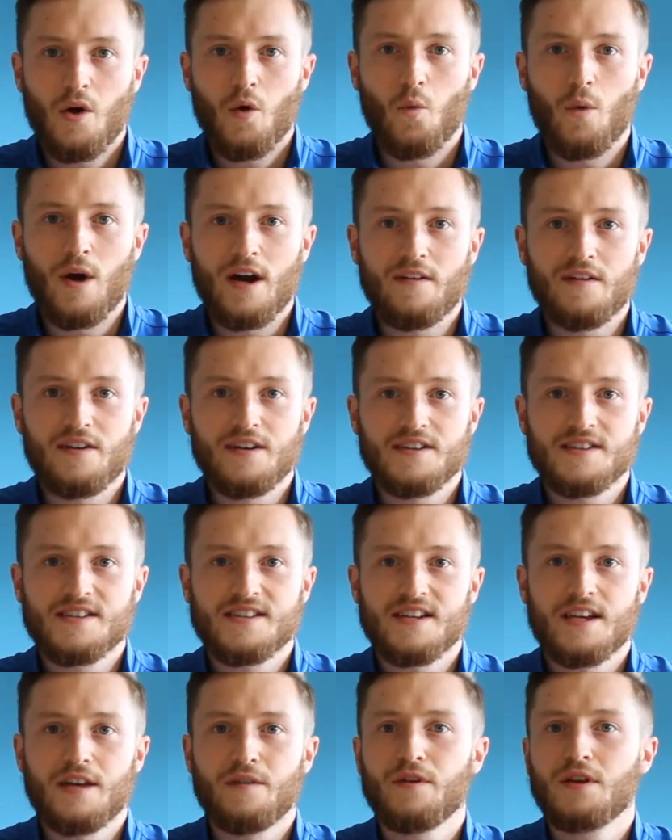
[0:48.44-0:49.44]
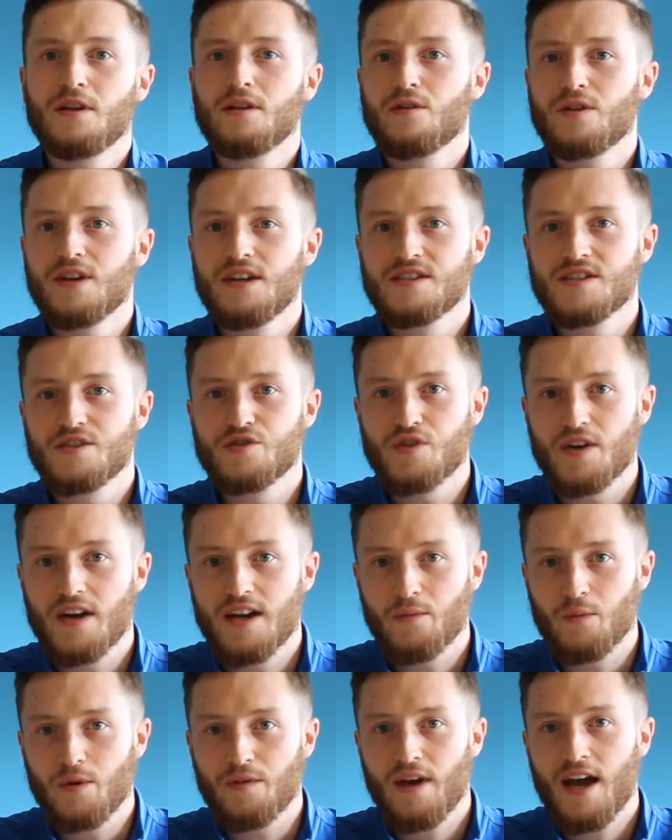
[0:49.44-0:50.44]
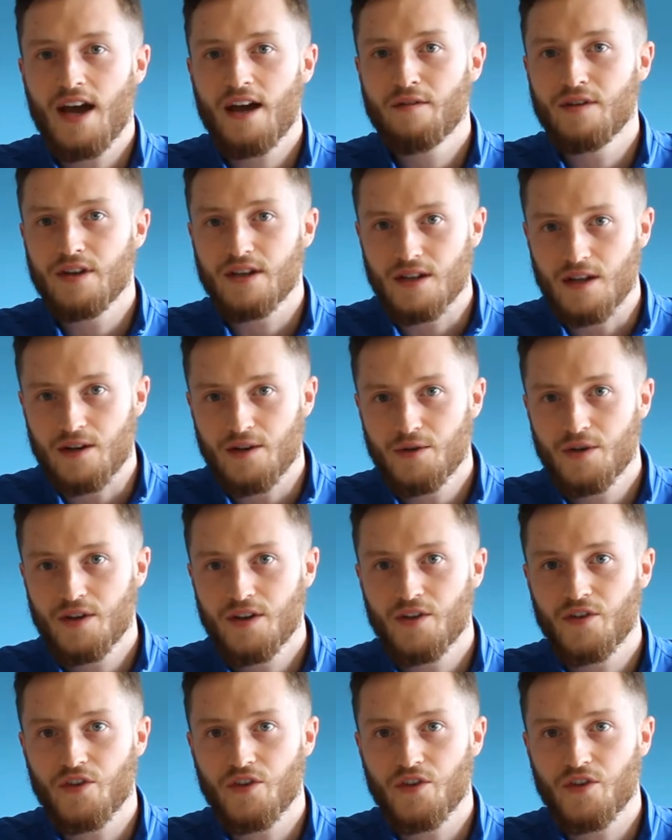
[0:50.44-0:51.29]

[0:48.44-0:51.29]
Whereas if you're looking to train with heavier load,